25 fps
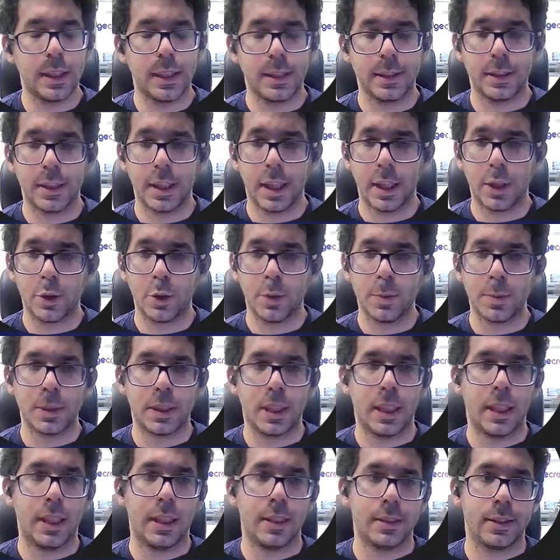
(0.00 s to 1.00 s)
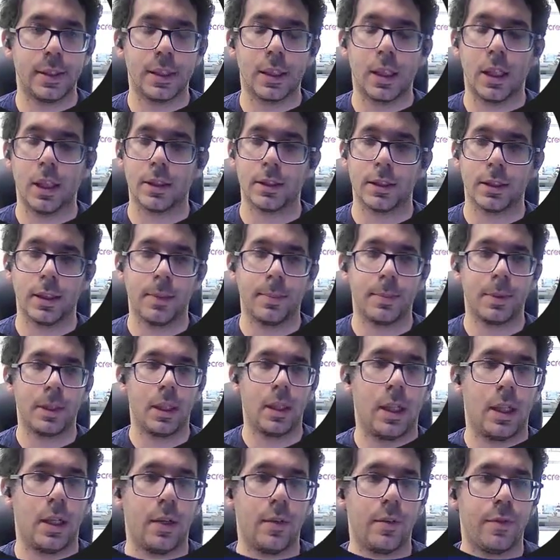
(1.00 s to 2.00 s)
This tag groups has the concept
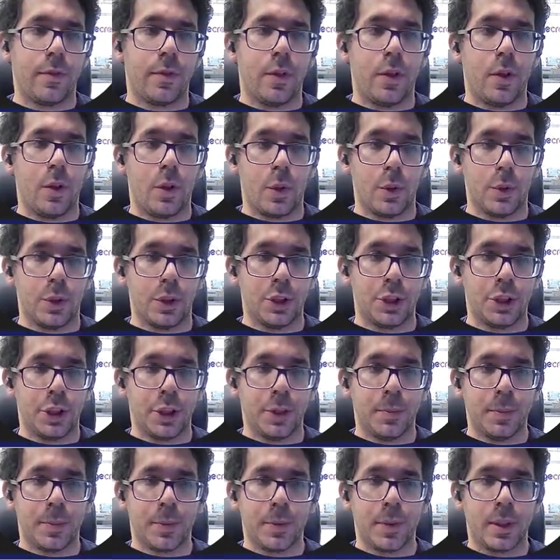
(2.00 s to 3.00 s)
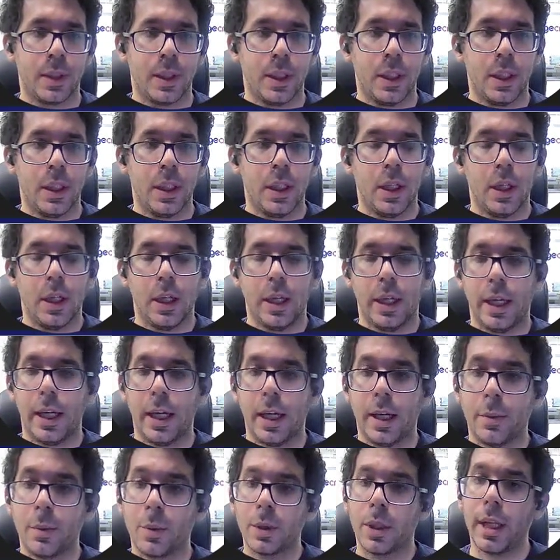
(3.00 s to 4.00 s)
of ownership,
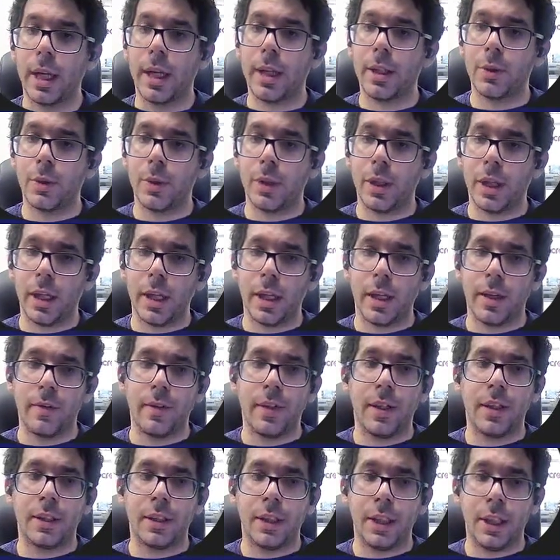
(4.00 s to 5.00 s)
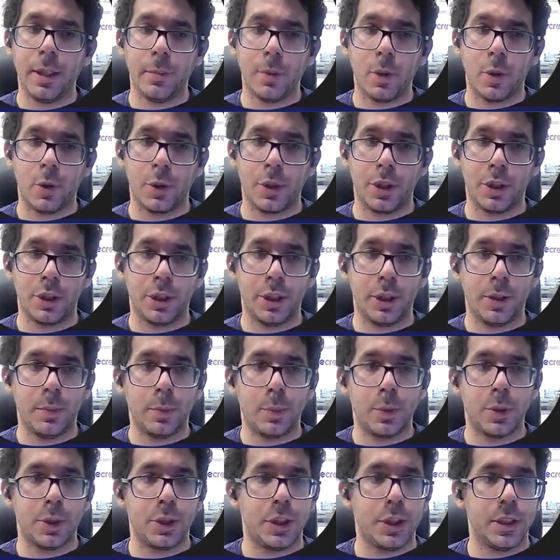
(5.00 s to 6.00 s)
and I would like to have a team
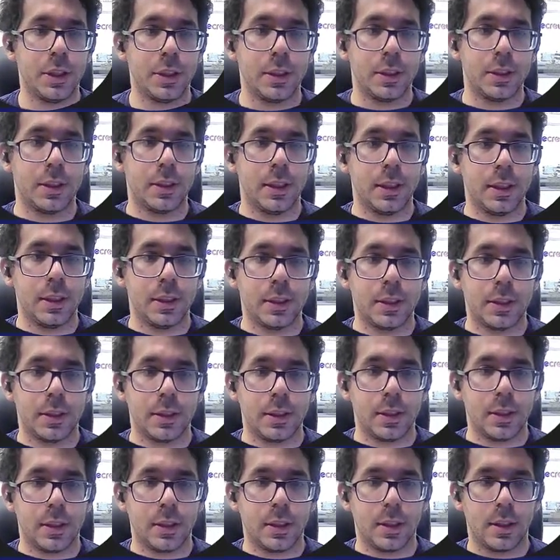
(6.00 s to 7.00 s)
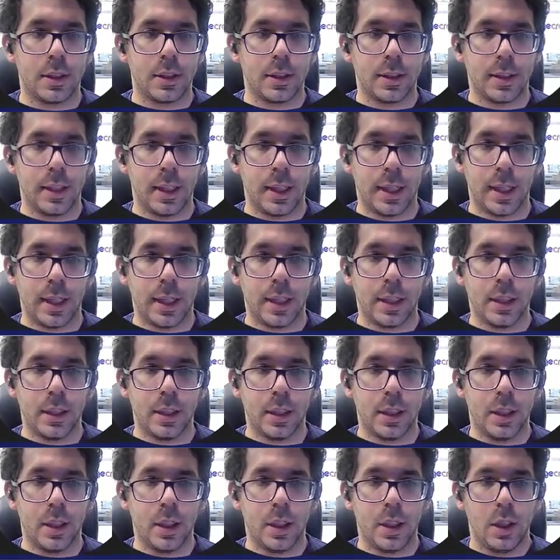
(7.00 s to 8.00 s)
ownership, which is this tag
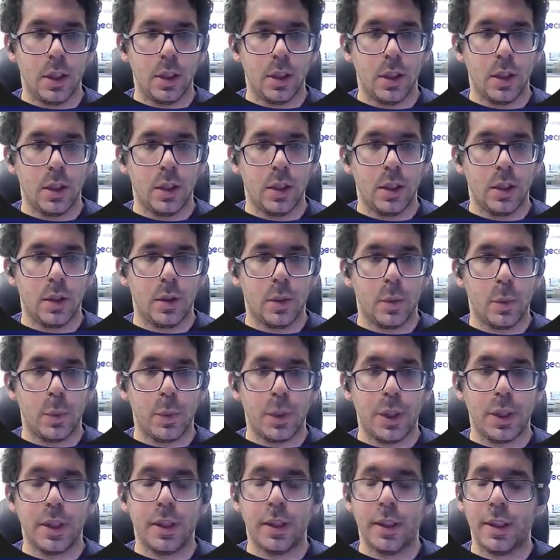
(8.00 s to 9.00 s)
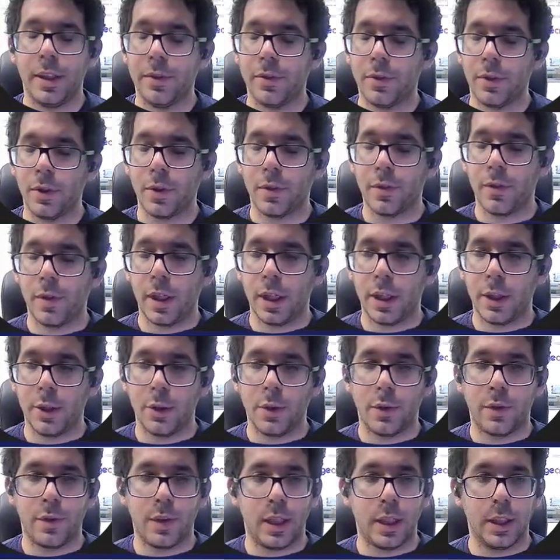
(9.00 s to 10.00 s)
with the default
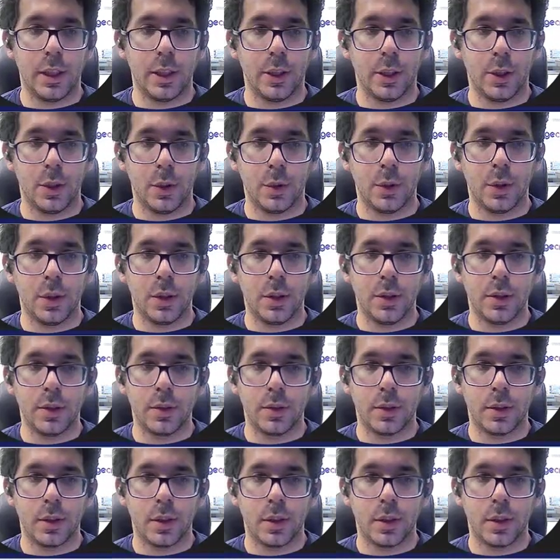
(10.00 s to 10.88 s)
value of unknown.